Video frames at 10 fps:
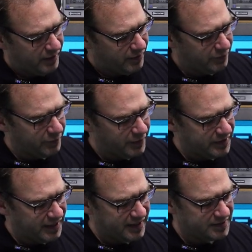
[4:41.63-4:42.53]
The front
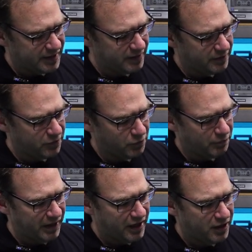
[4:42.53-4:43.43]
has a little
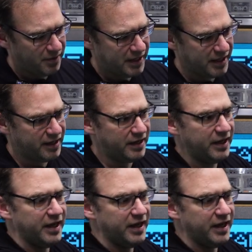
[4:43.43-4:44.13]
power button